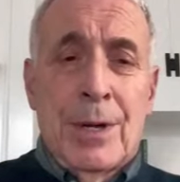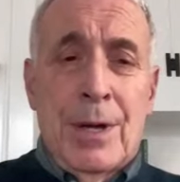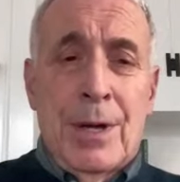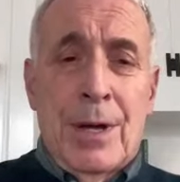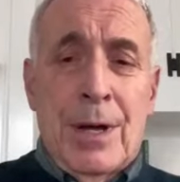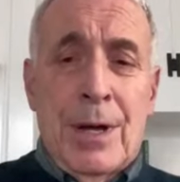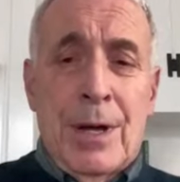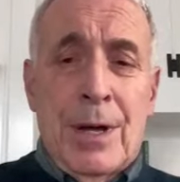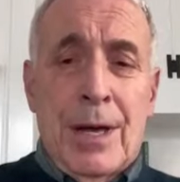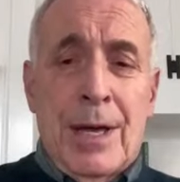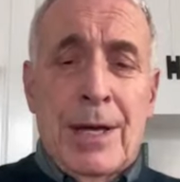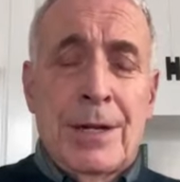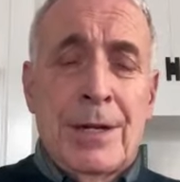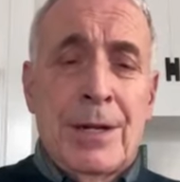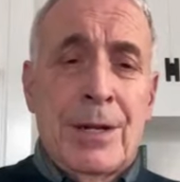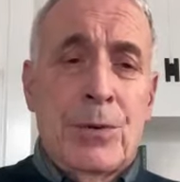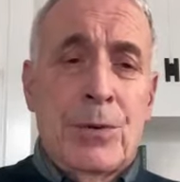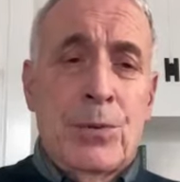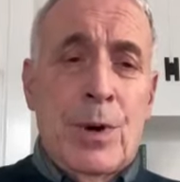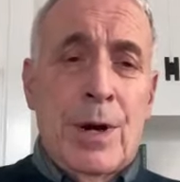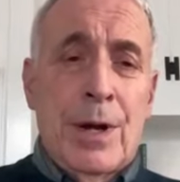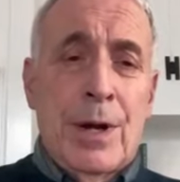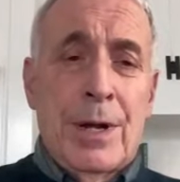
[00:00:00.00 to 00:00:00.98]
uh,
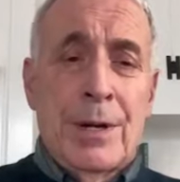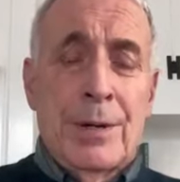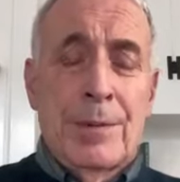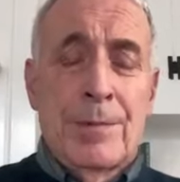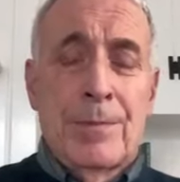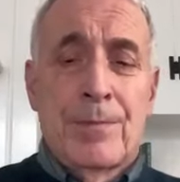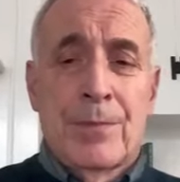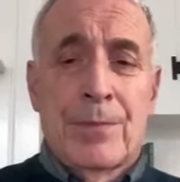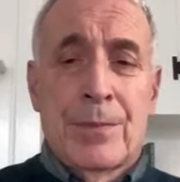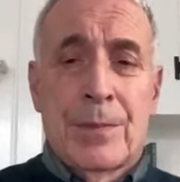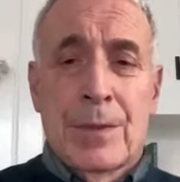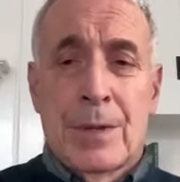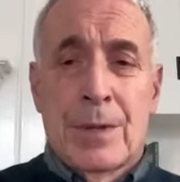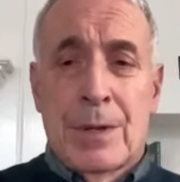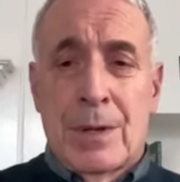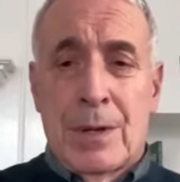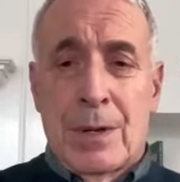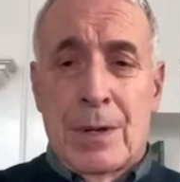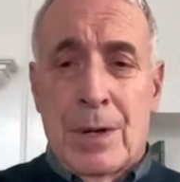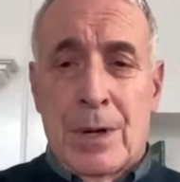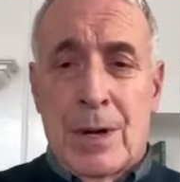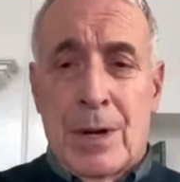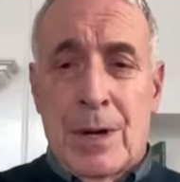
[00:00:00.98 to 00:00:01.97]
ended when
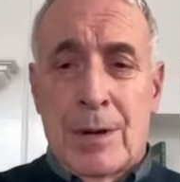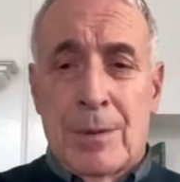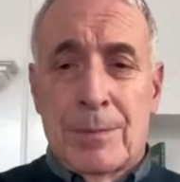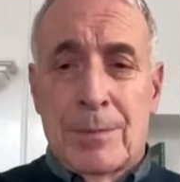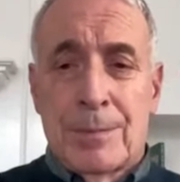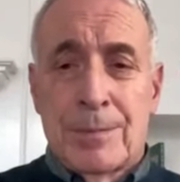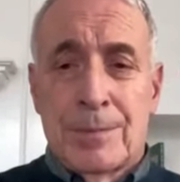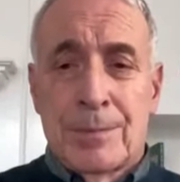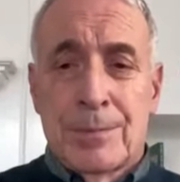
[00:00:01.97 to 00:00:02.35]
uh,